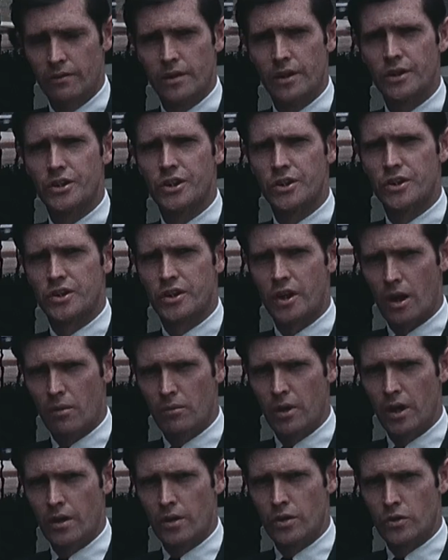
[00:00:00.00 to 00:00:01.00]
This is
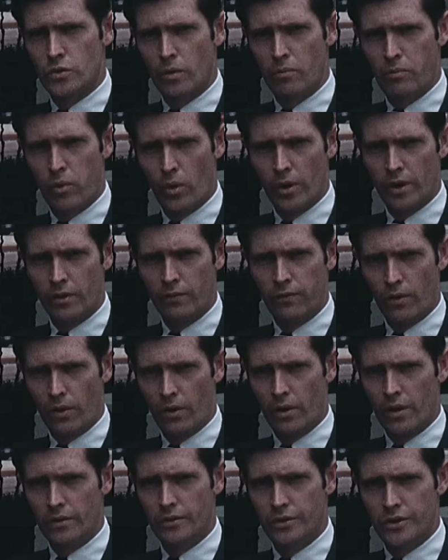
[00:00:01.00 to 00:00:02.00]
Tommy Ayers reporting
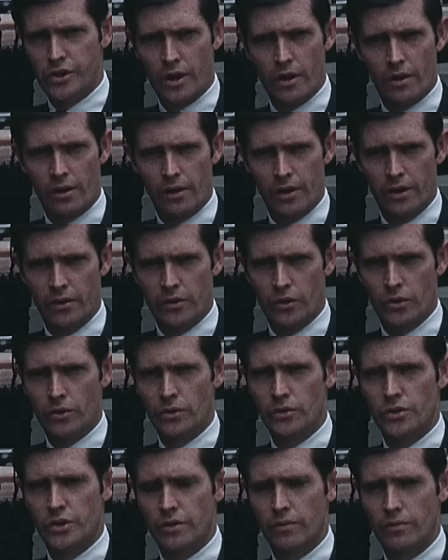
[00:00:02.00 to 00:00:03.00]
for Channel 8
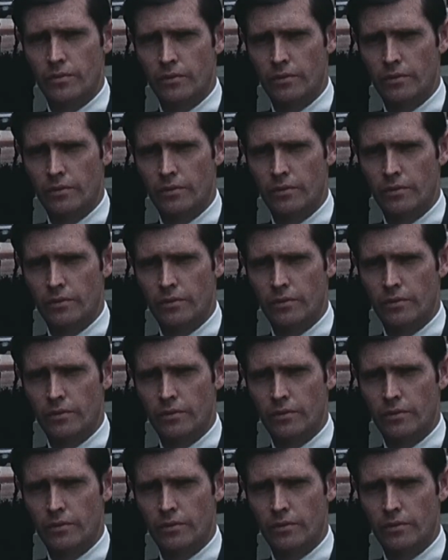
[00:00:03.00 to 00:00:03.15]
News.